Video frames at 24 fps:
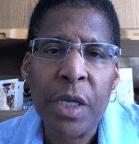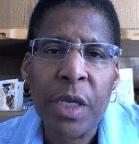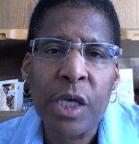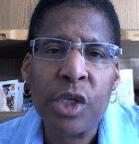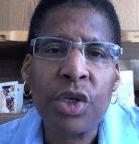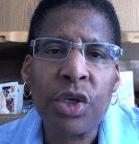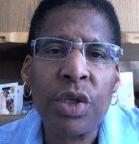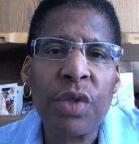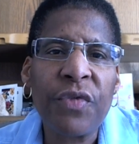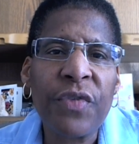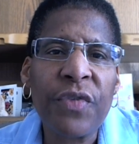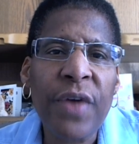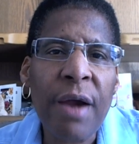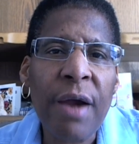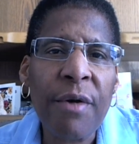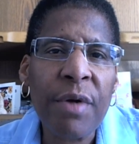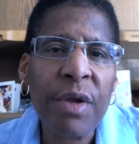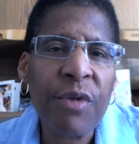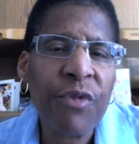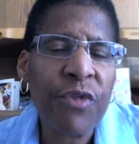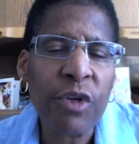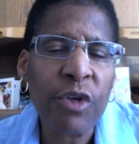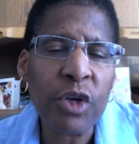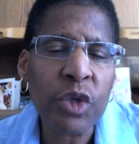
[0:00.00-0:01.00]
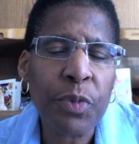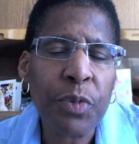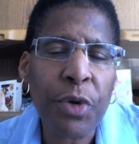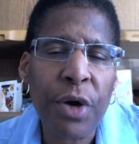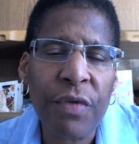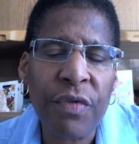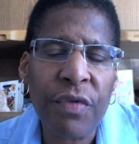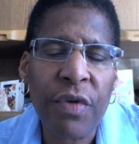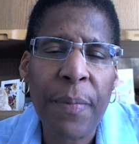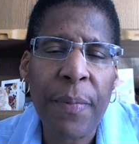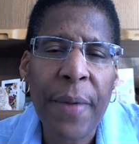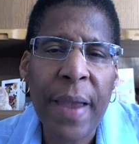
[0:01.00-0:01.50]
So the very first
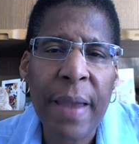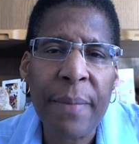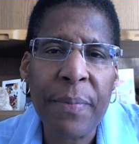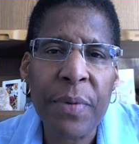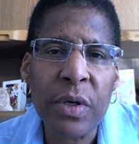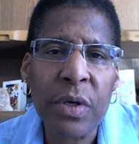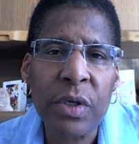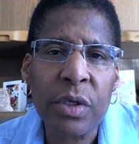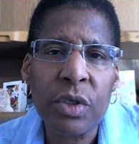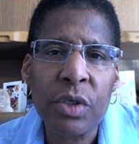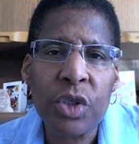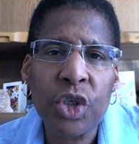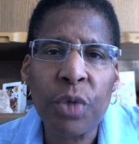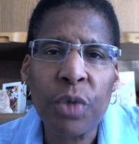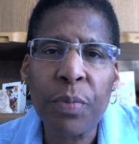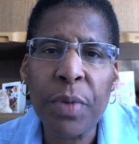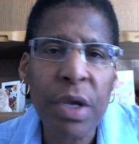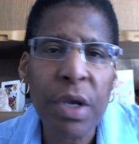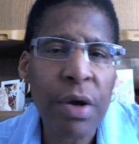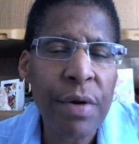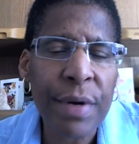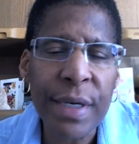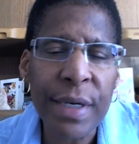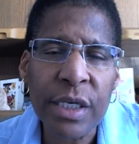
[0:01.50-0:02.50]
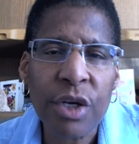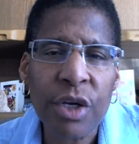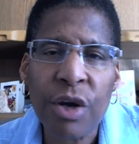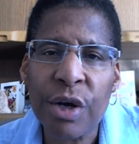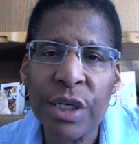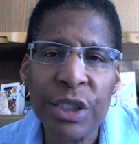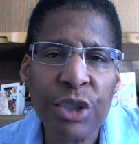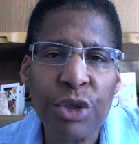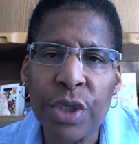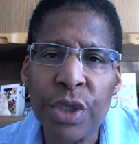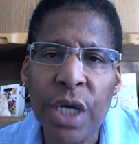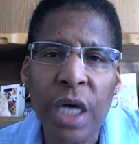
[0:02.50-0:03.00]
part of your paper should be your
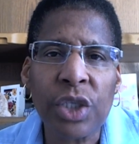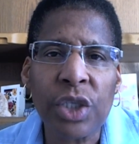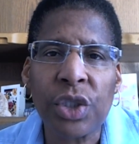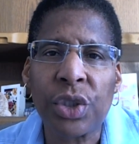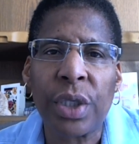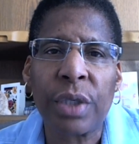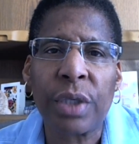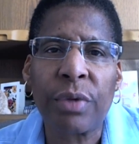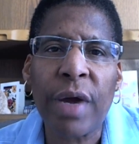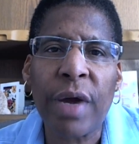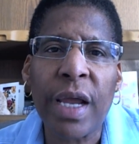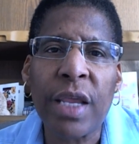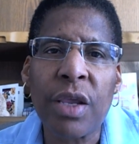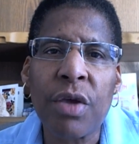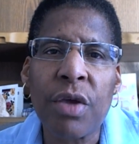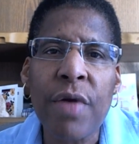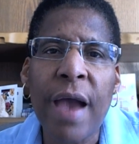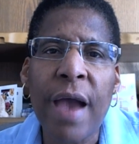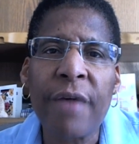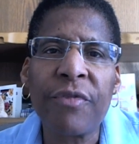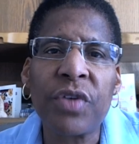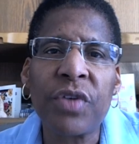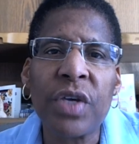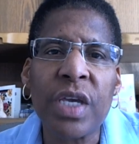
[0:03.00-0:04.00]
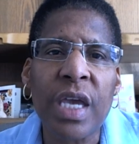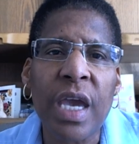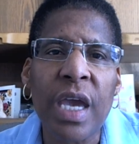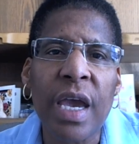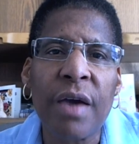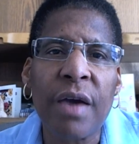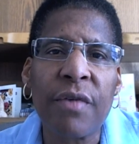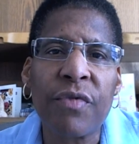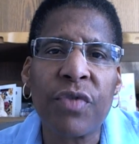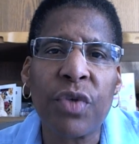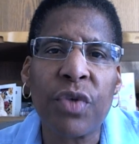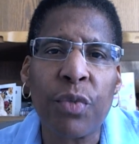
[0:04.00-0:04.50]
introduction, right? You have to
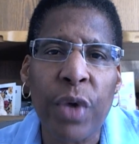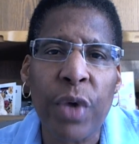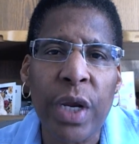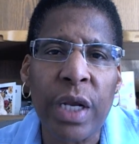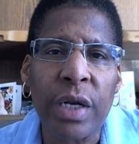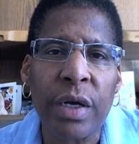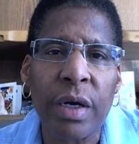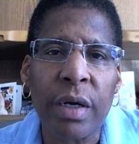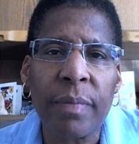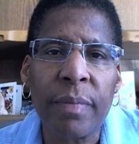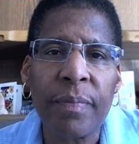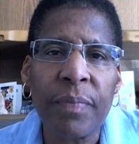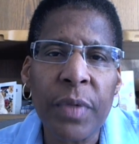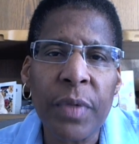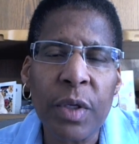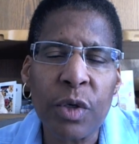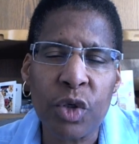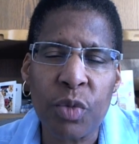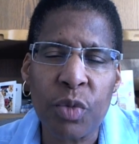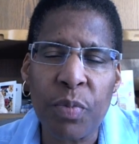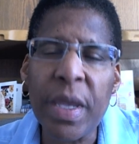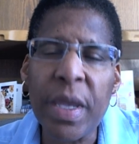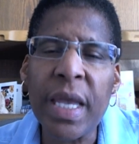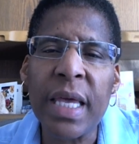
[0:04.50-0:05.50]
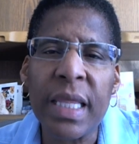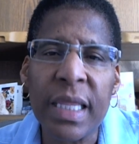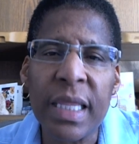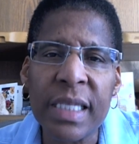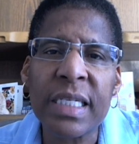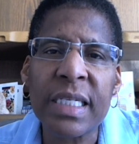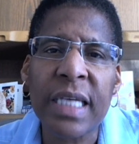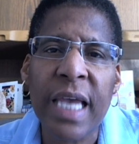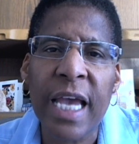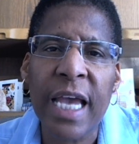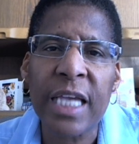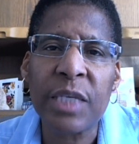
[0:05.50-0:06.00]
give the reader, who's me in
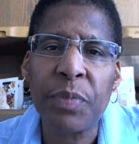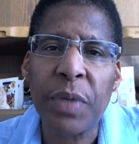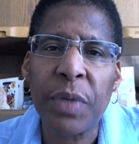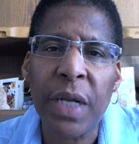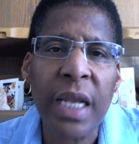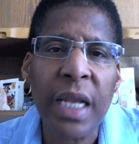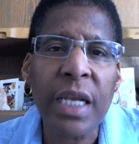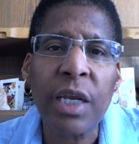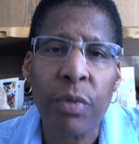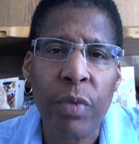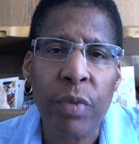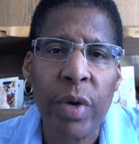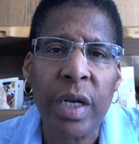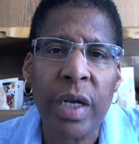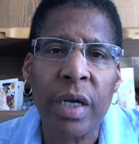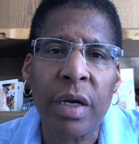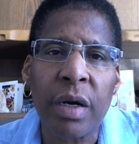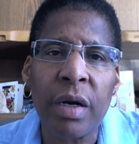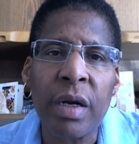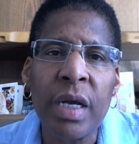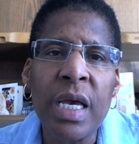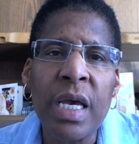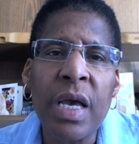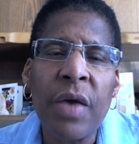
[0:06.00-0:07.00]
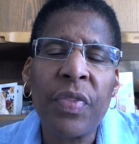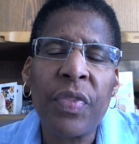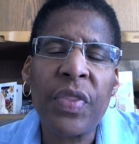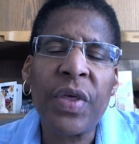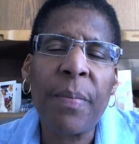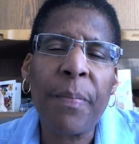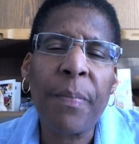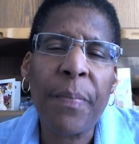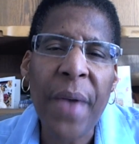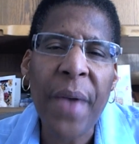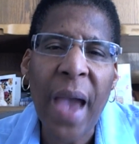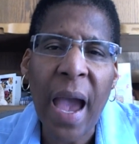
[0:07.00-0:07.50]
this case, but any reader,
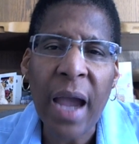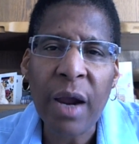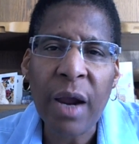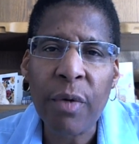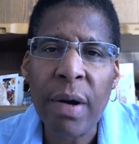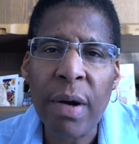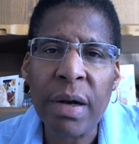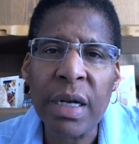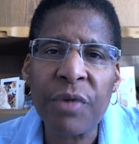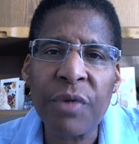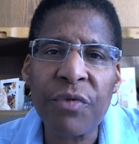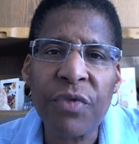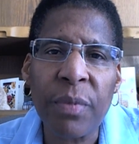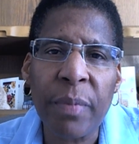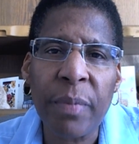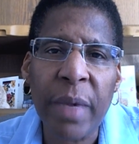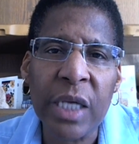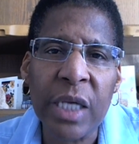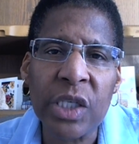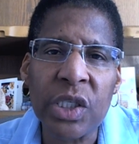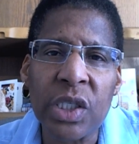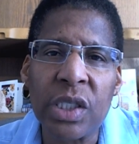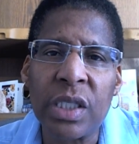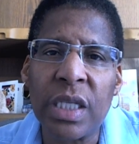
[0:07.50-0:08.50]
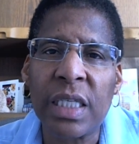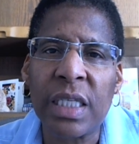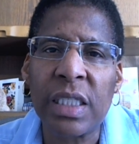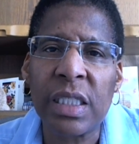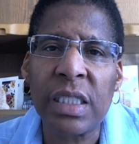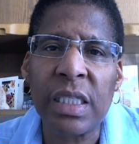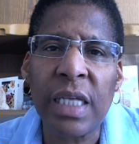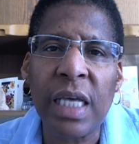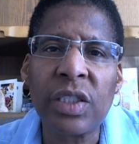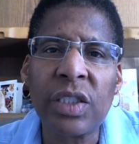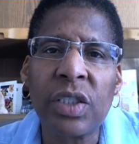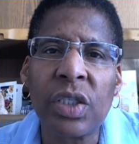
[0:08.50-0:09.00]
the background information that's
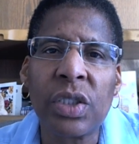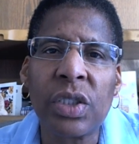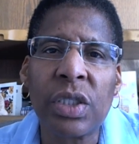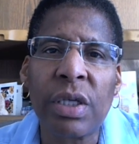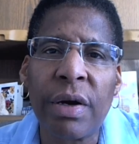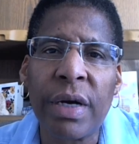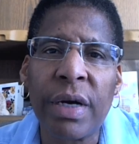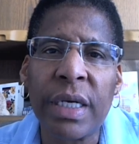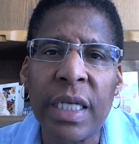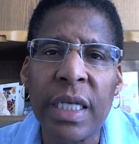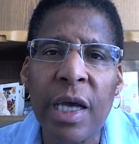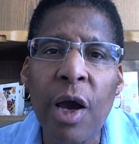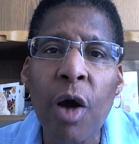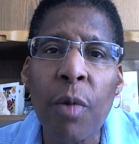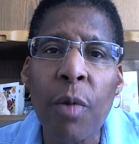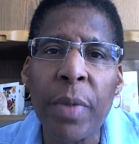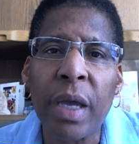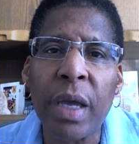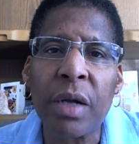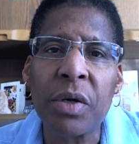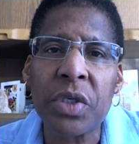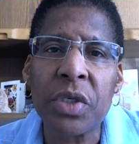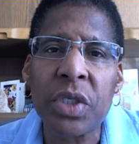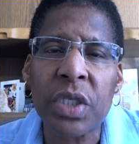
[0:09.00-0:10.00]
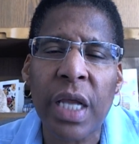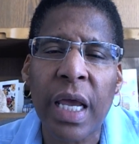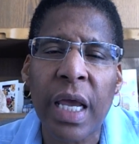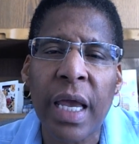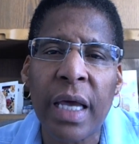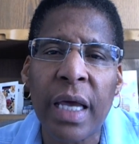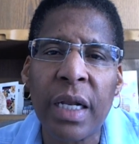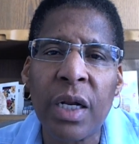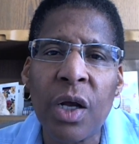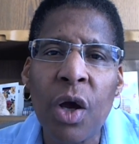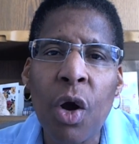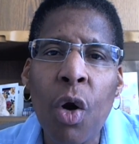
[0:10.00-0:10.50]
necessary to help me
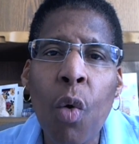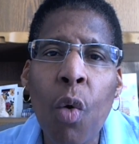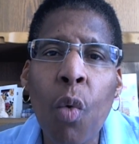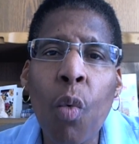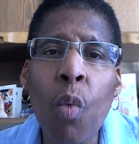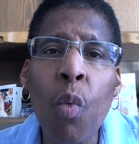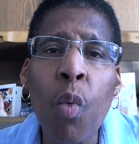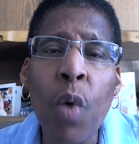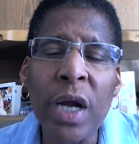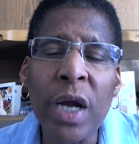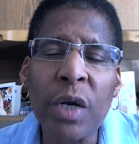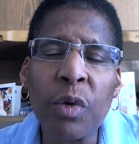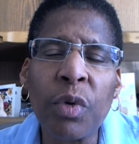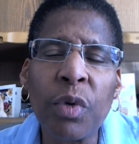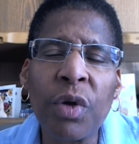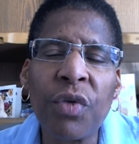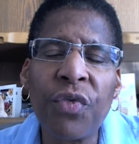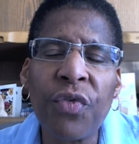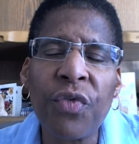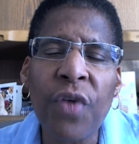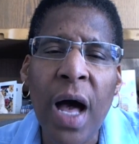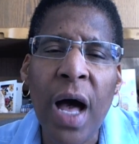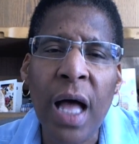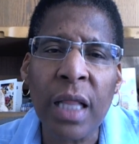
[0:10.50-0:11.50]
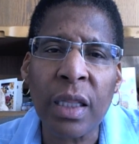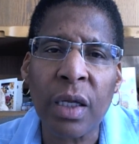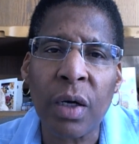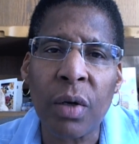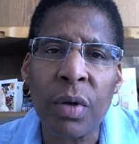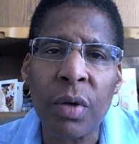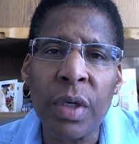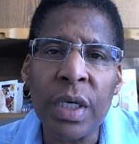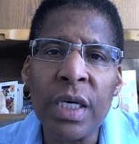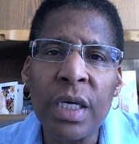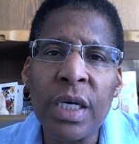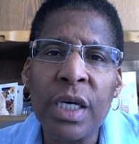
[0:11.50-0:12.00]
understand what will follow.